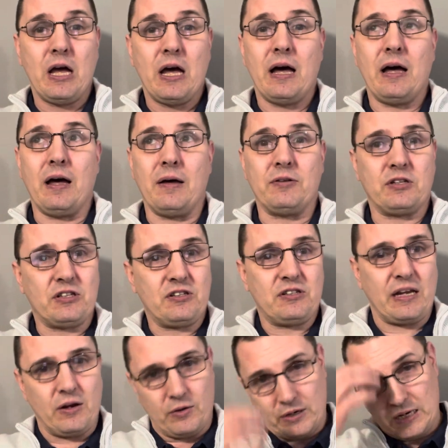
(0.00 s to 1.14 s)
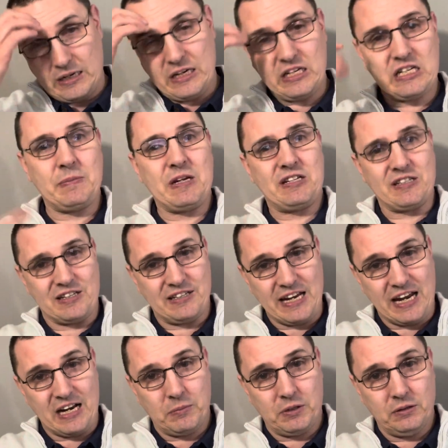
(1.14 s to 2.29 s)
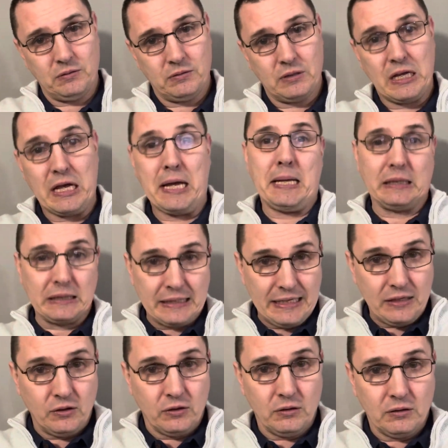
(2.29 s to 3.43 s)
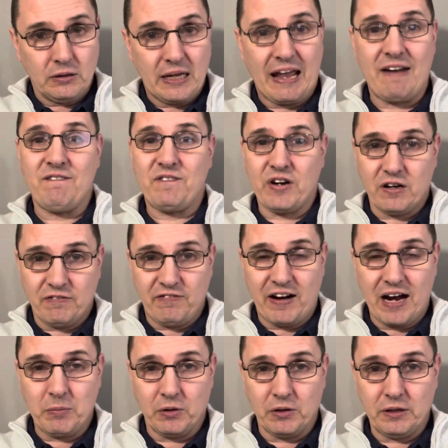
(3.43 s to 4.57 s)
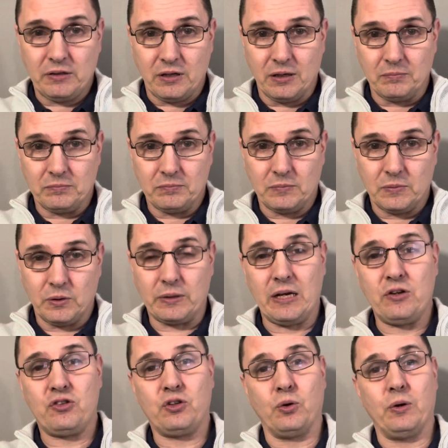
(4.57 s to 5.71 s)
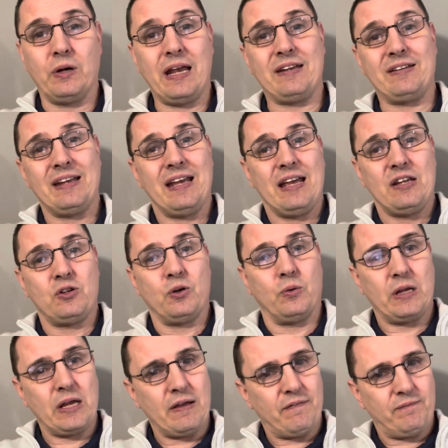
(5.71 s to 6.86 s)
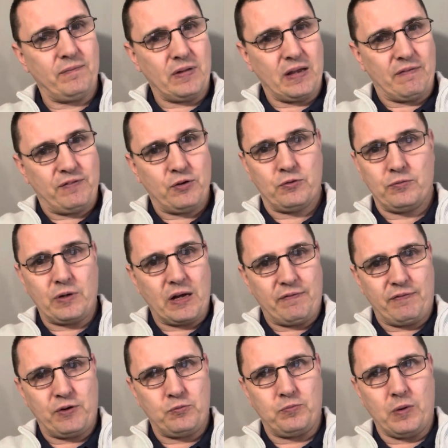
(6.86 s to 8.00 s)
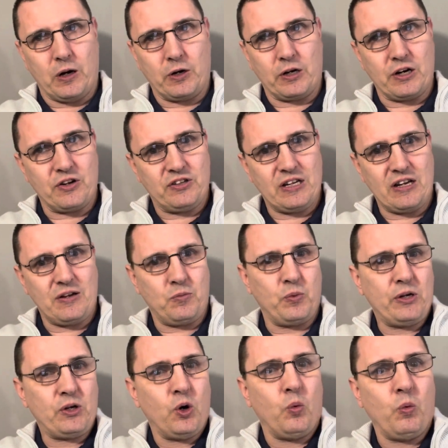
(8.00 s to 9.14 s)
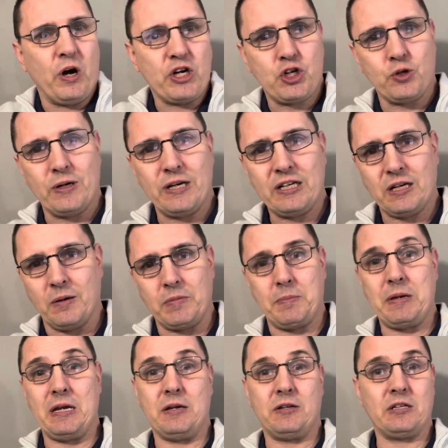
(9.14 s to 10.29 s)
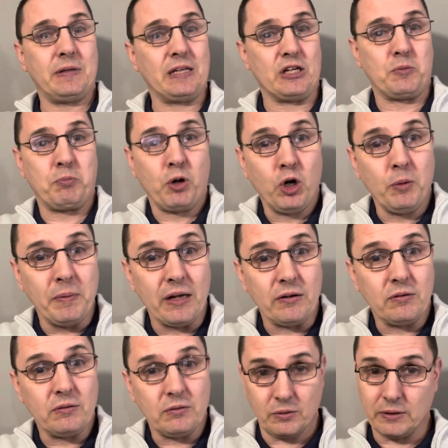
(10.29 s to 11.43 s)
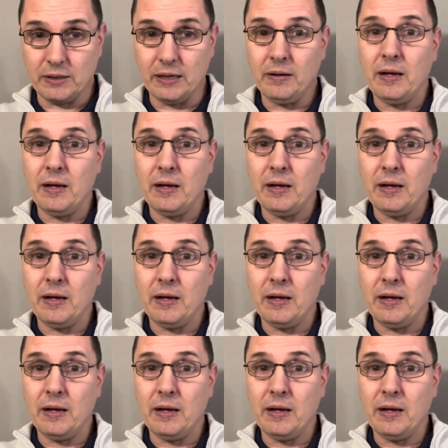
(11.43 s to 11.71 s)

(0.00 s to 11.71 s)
it needs to be sustainable, legal, and verifiable income. Okay, so if you are going to say we don't want your income to be something that's permanent, okay,